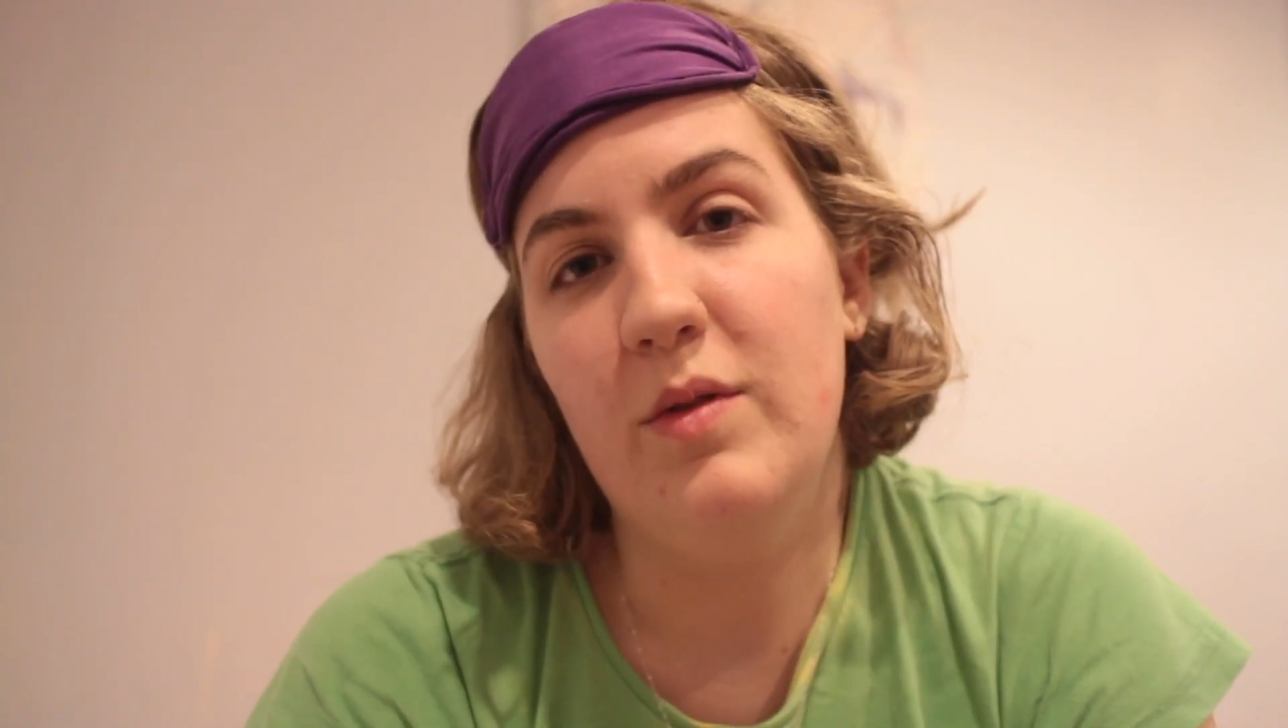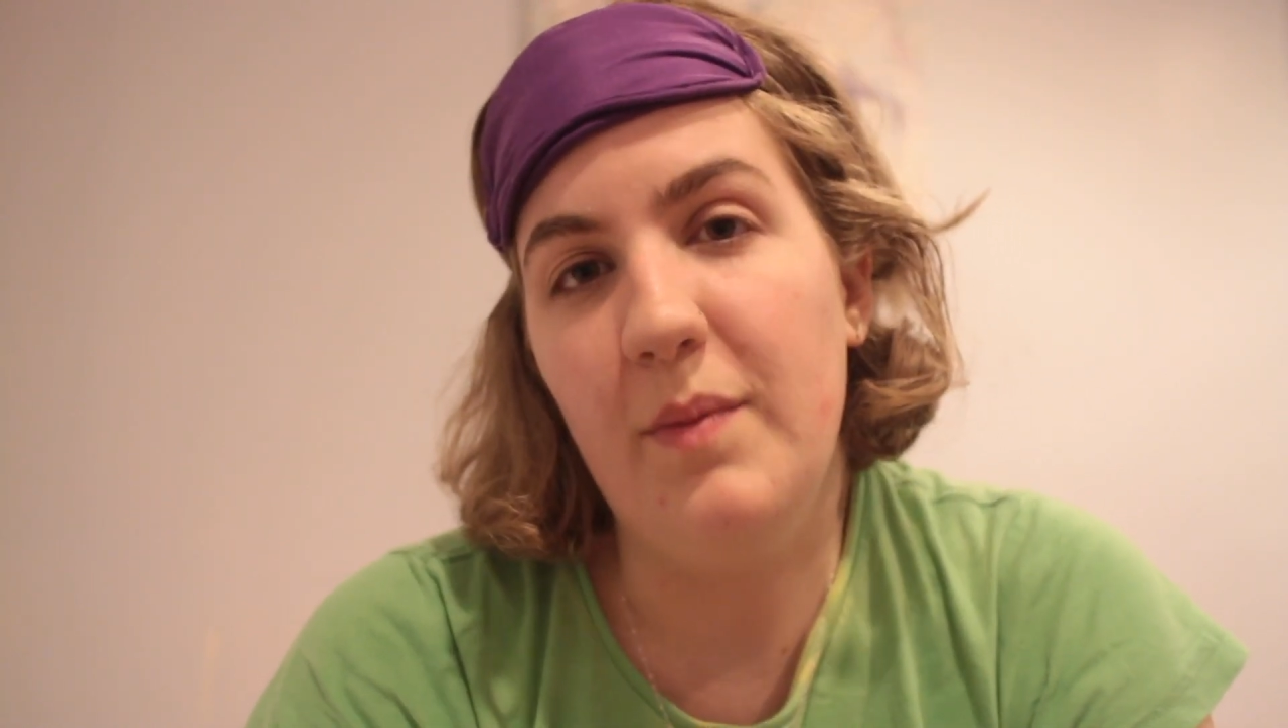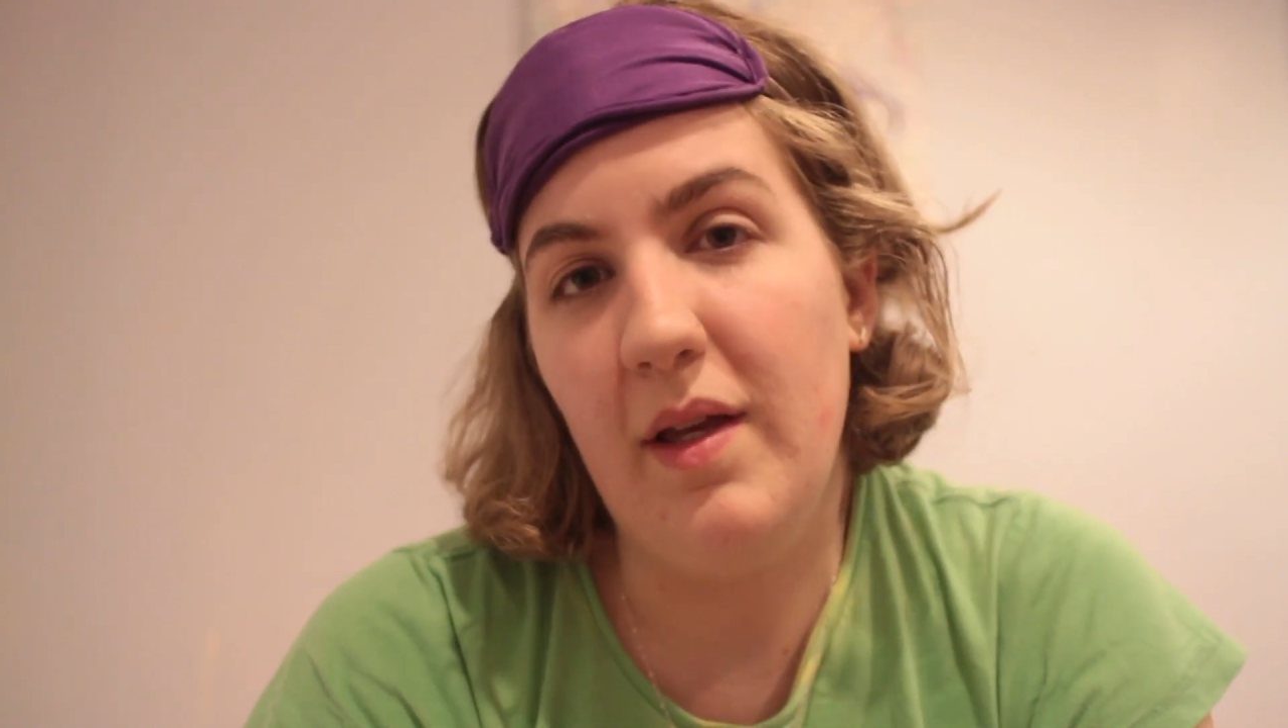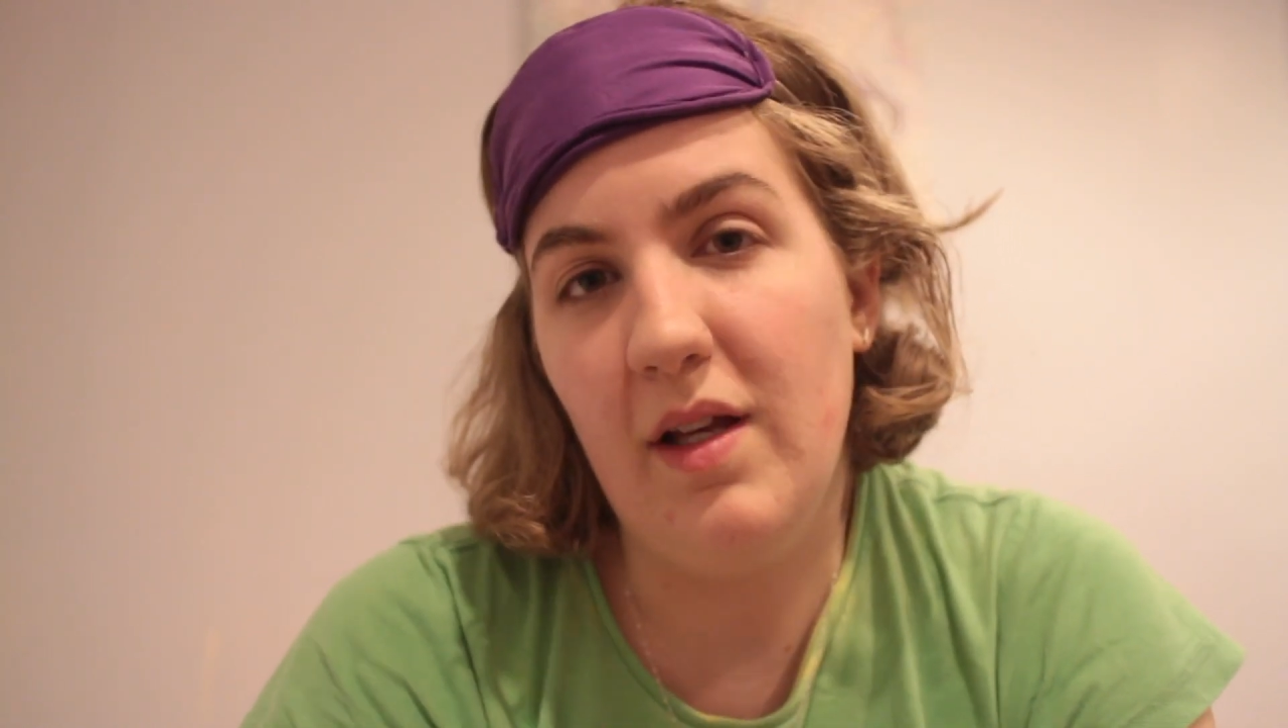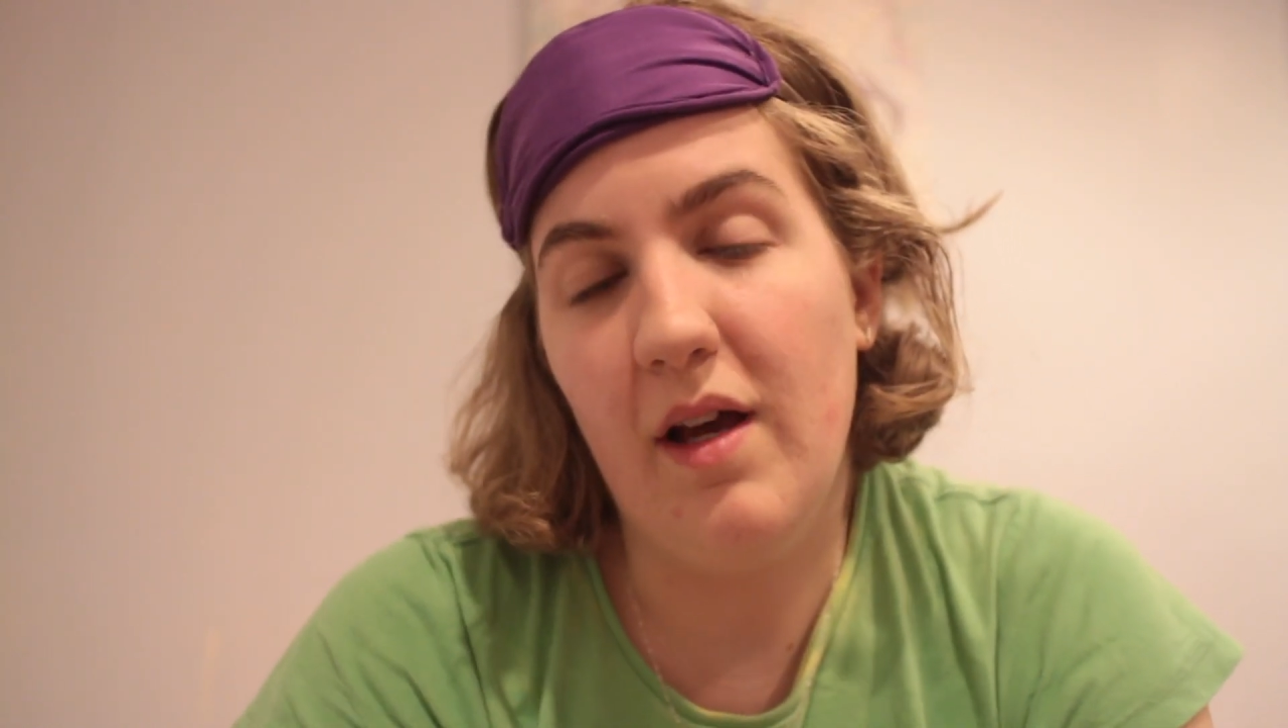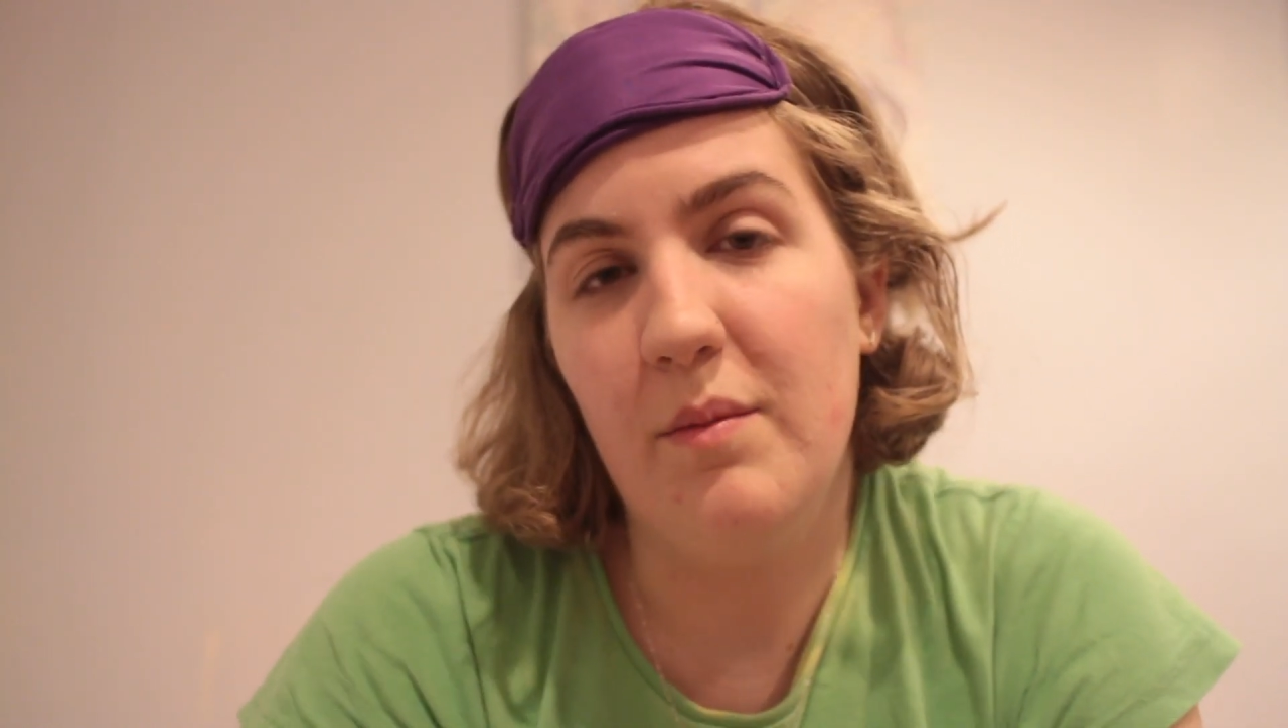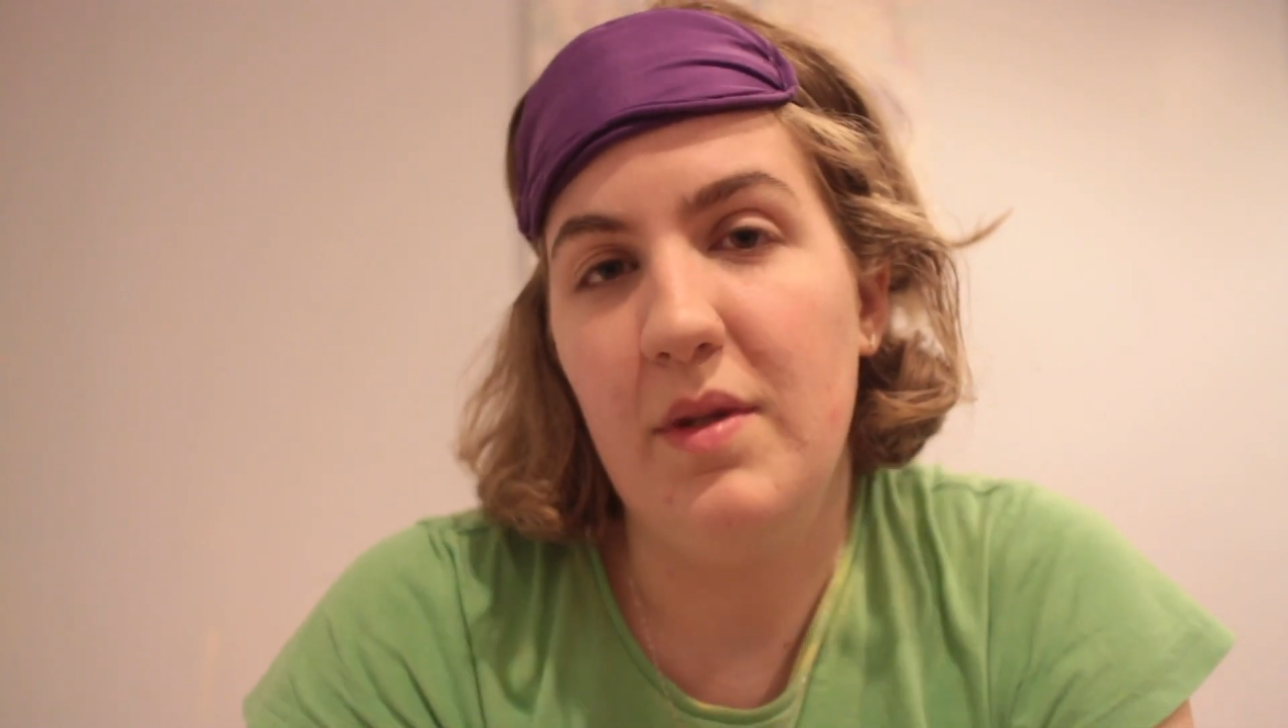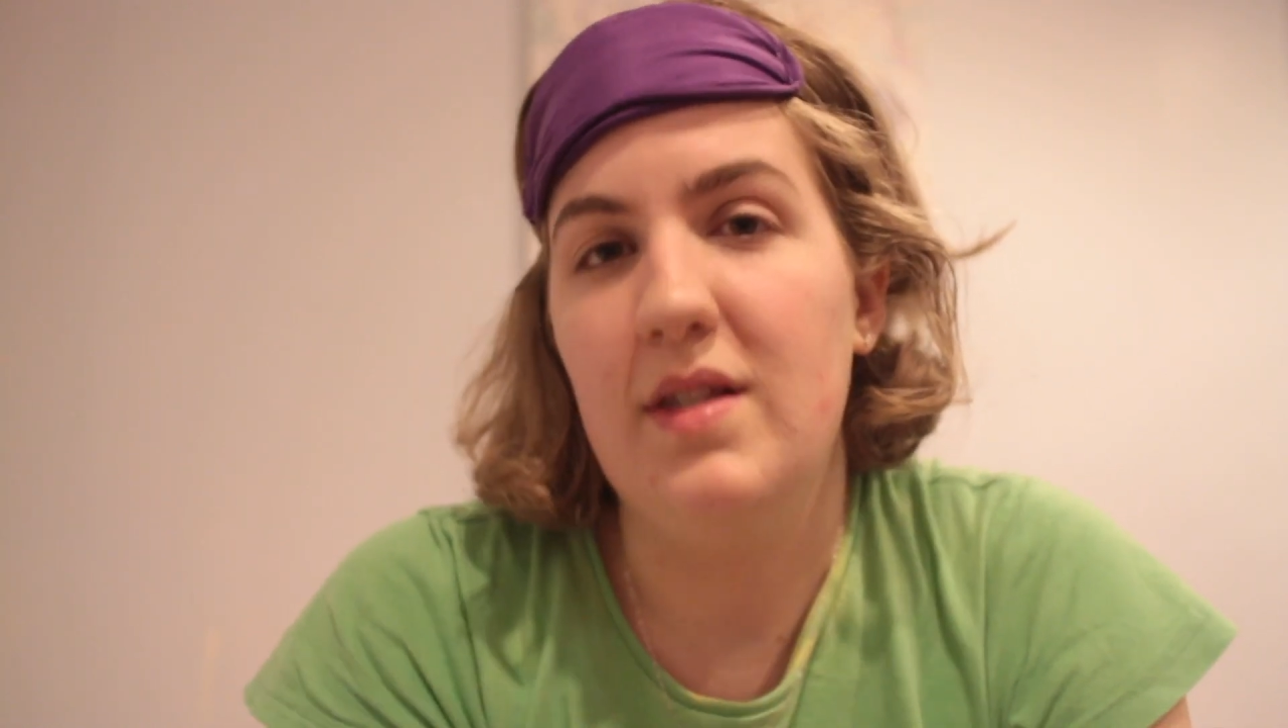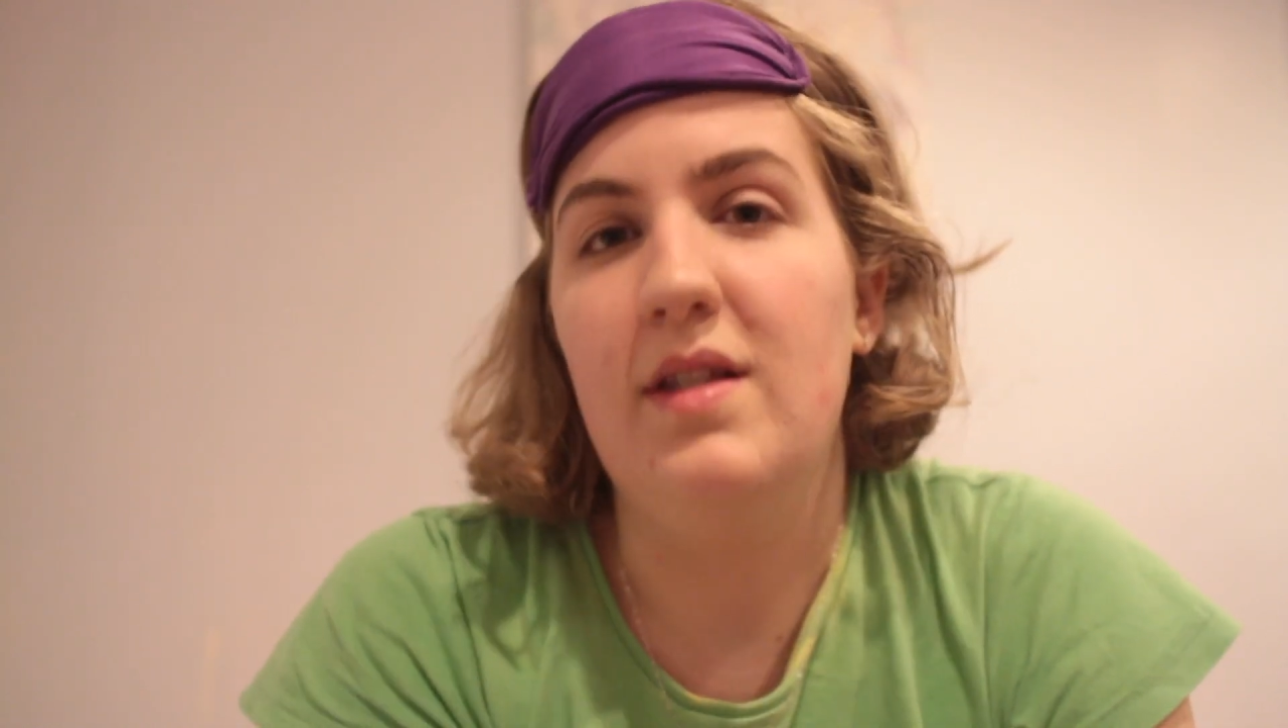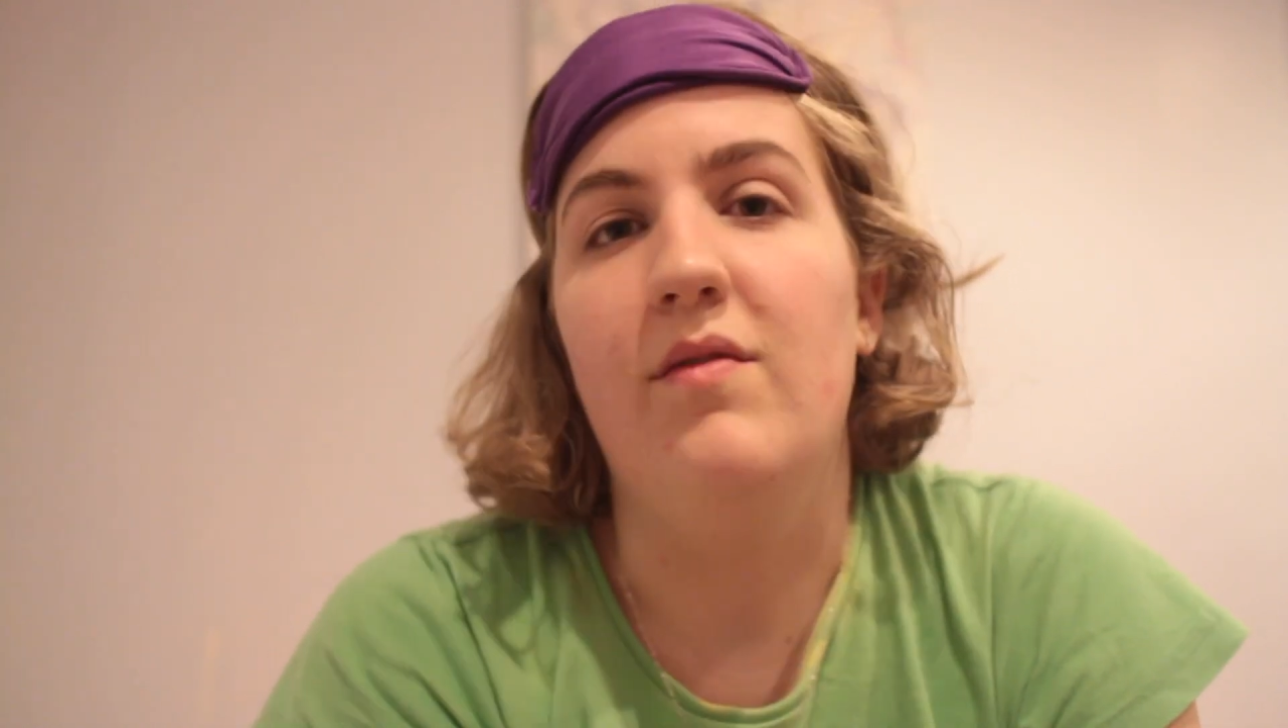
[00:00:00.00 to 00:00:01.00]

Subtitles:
to meet up this